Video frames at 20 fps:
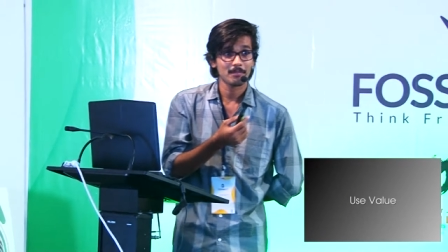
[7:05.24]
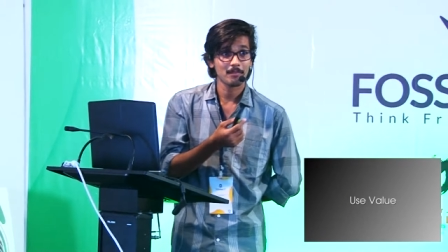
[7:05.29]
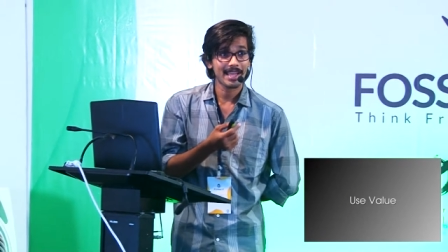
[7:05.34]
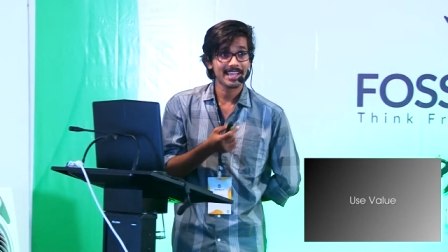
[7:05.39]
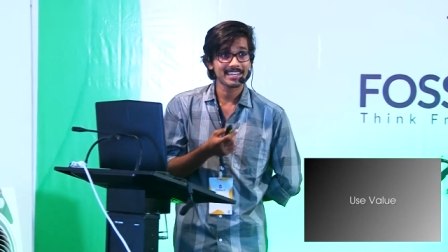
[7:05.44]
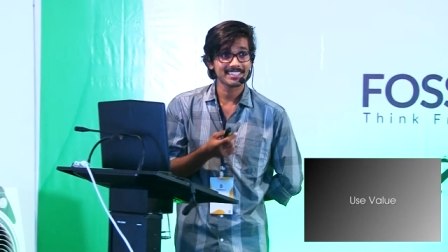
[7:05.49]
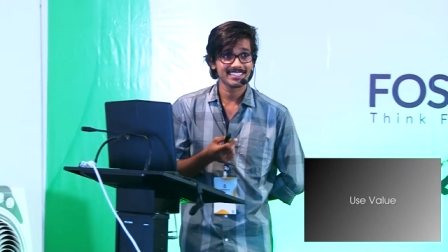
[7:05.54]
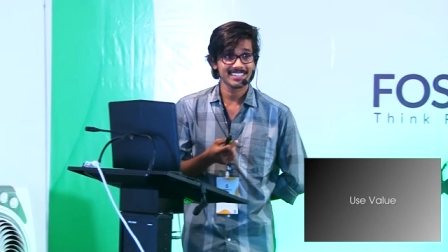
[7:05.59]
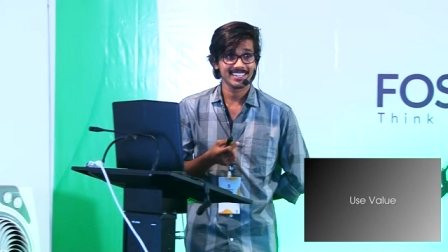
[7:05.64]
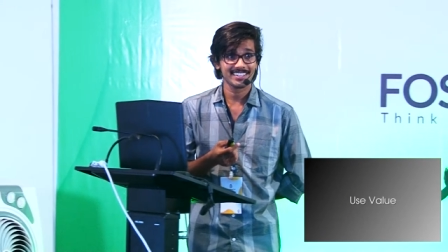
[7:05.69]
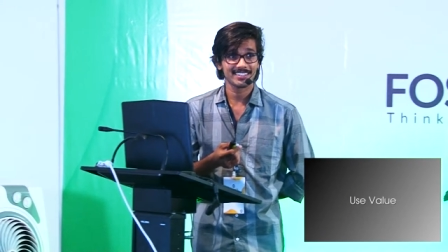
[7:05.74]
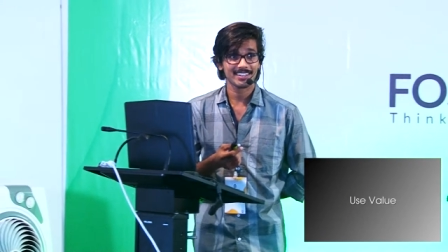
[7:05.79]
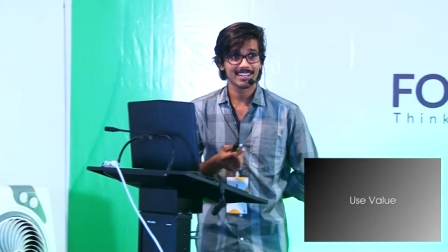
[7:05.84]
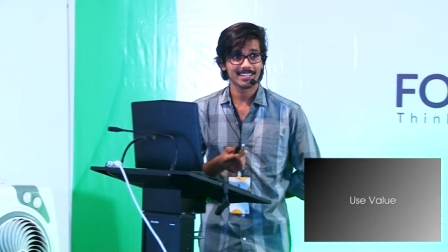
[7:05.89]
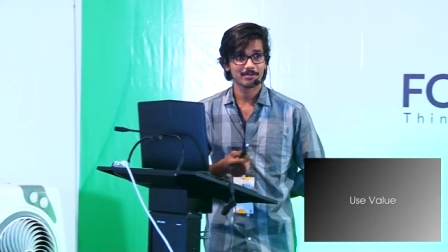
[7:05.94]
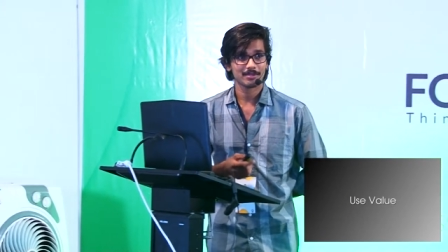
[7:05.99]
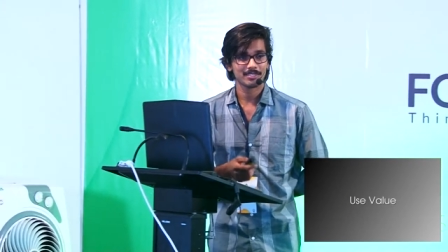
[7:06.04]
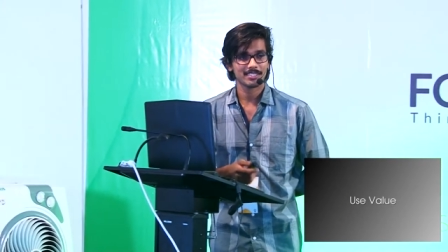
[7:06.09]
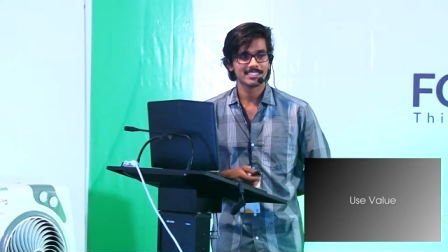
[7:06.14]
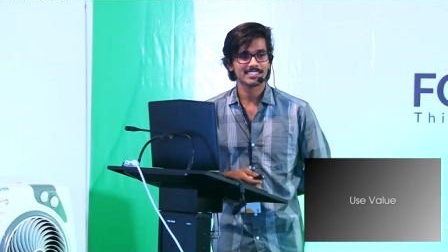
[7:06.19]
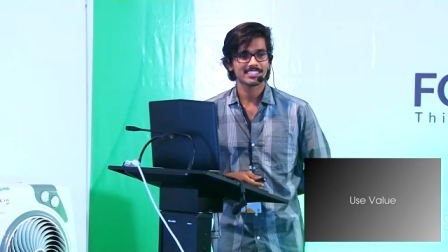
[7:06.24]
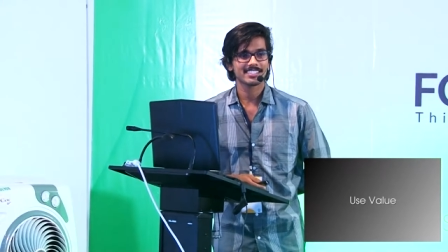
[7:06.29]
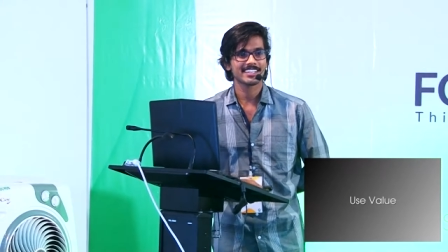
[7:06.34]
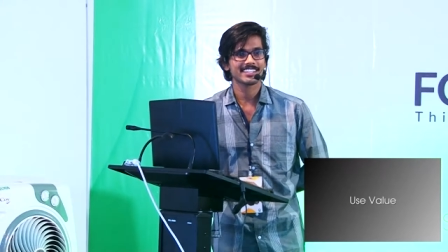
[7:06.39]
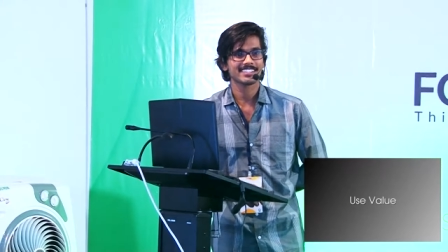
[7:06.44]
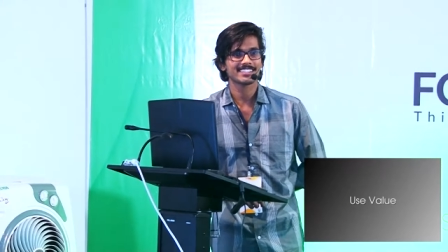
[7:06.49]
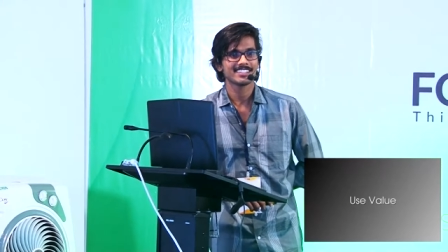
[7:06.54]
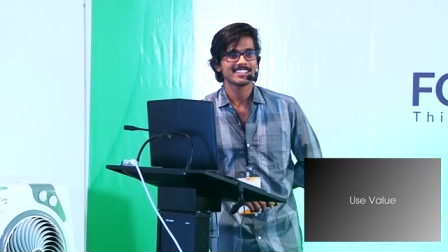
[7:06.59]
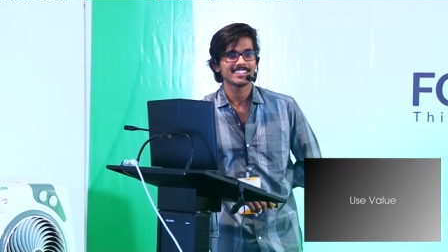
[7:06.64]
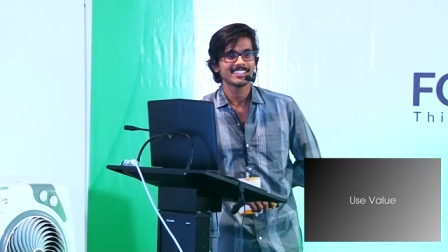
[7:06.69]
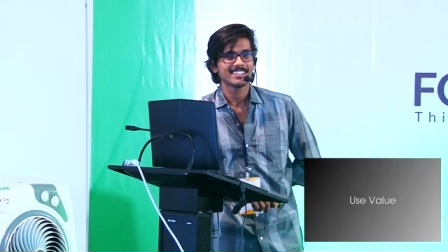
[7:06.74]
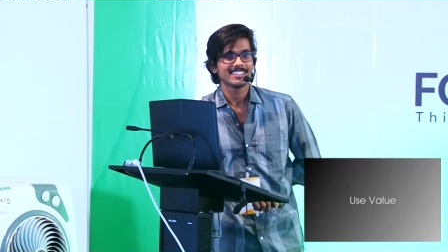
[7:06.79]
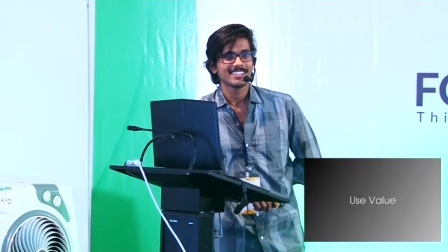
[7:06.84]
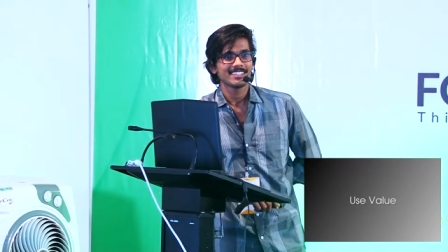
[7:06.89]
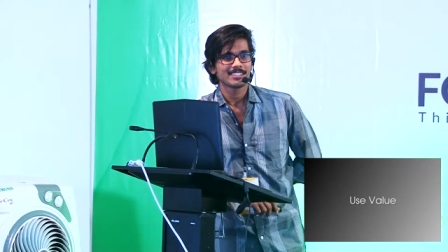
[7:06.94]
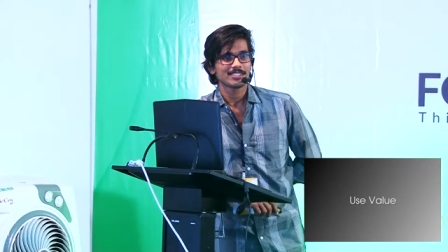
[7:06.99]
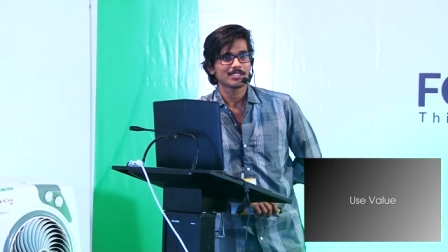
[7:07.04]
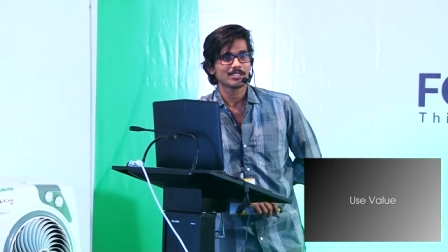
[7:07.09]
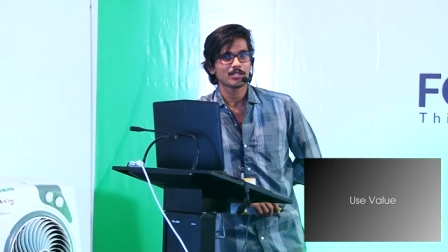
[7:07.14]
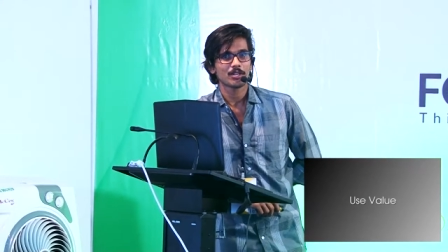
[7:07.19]
Battery and RAM. Oh, that's great.
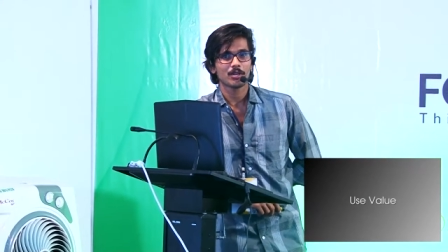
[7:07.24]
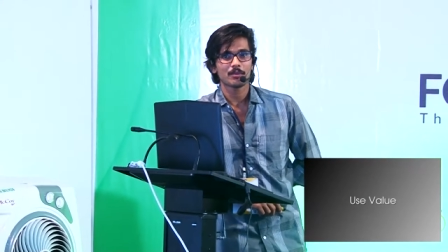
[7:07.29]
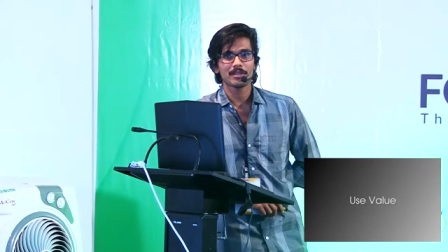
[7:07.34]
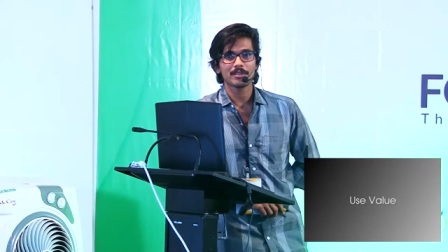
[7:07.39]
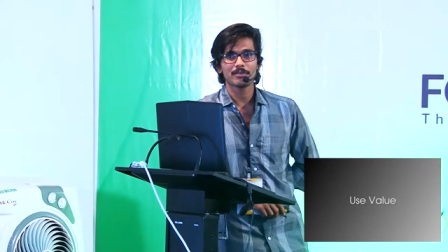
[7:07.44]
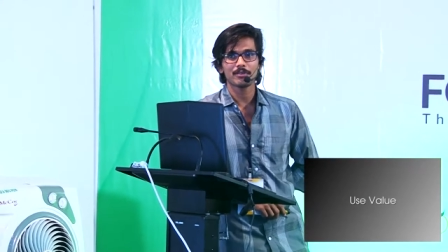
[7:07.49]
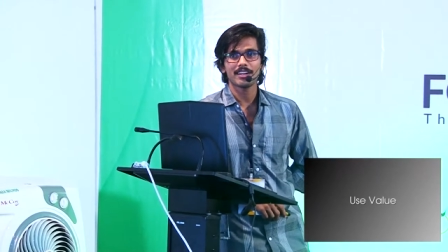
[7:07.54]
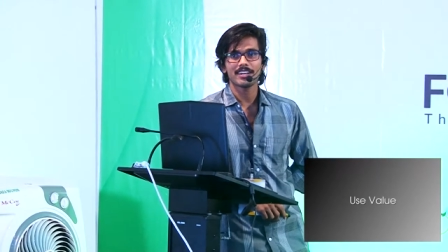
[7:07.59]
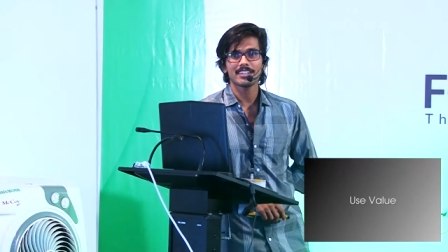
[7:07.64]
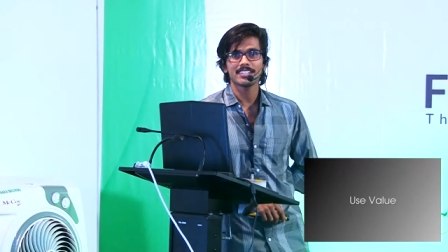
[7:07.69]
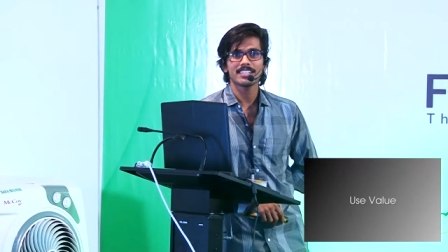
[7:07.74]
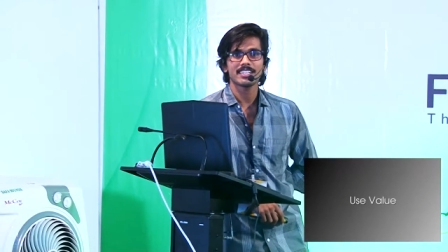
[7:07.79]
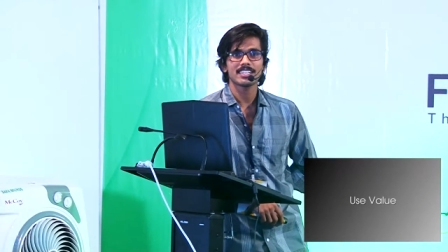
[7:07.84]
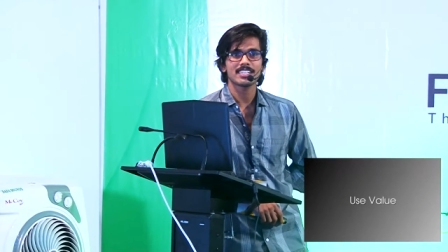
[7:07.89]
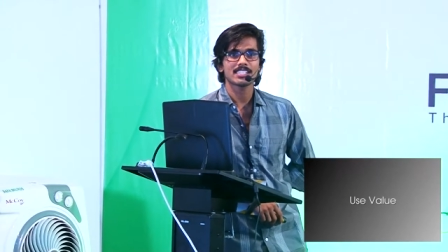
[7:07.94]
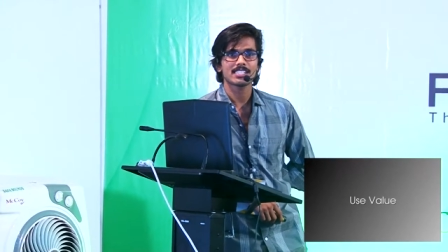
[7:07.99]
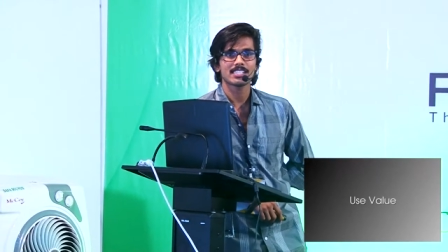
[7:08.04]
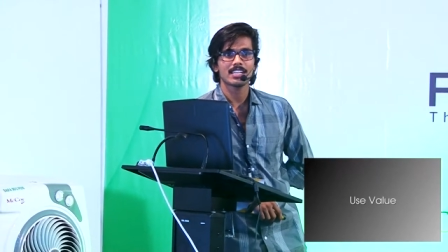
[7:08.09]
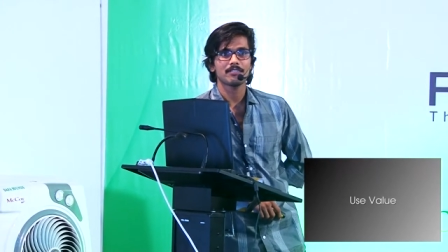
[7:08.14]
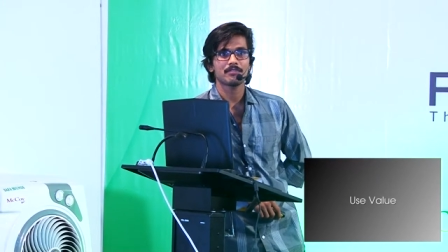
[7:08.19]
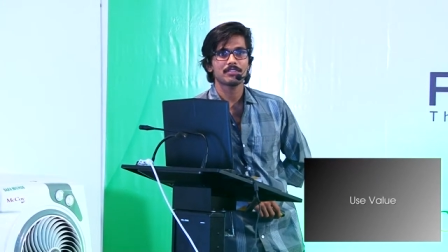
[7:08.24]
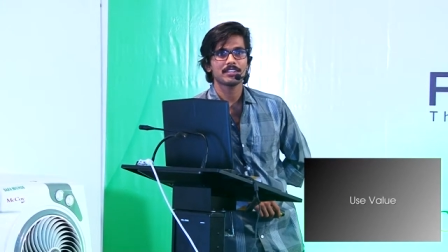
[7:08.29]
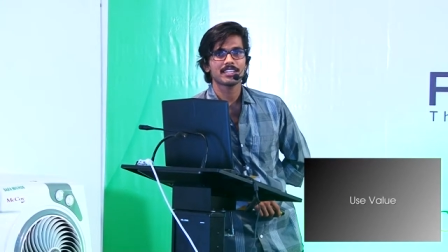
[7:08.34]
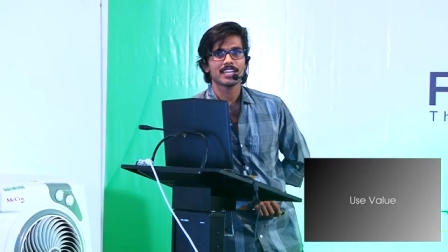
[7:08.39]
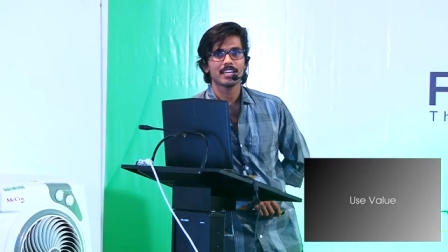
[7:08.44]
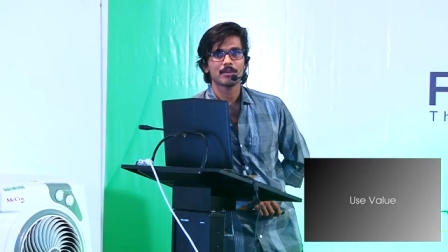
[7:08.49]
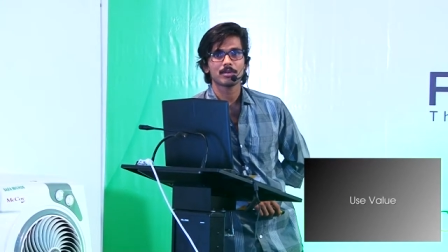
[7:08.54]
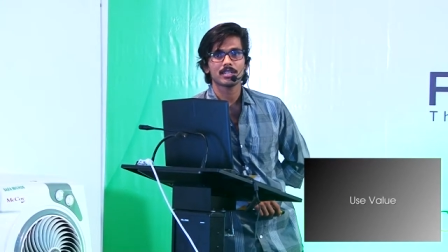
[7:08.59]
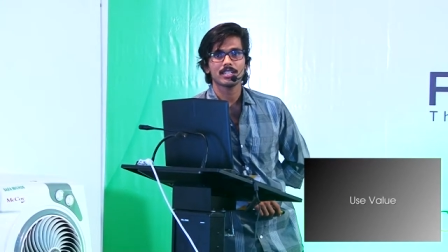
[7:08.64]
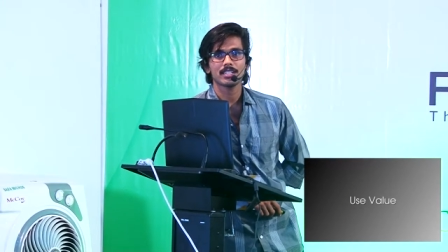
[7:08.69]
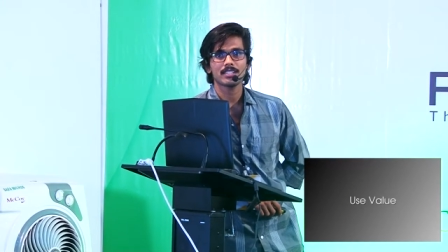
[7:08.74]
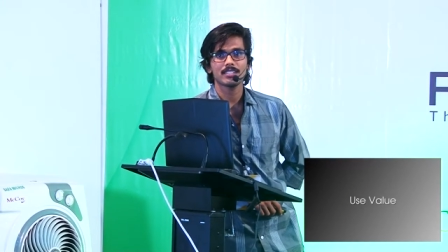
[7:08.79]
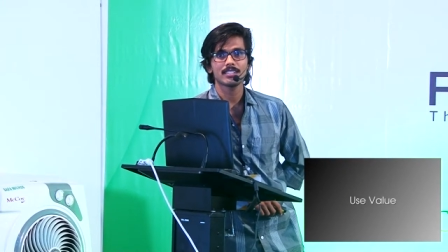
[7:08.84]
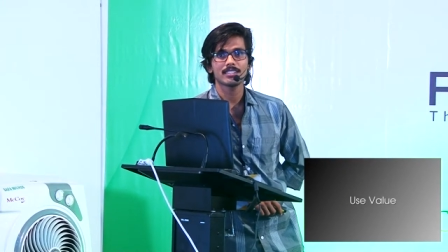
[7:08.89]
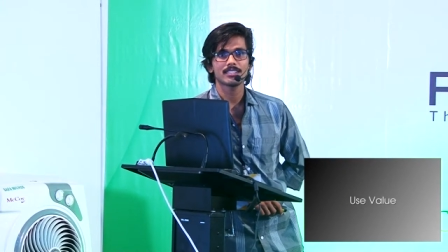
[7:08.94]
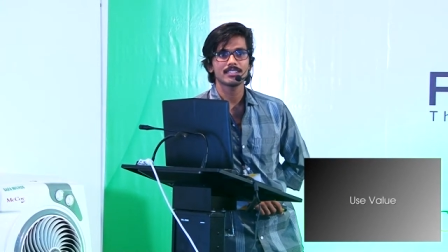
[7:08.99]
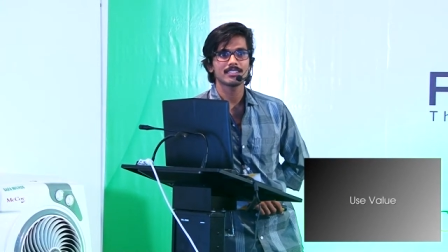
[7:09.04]
So nobody want a selfie camera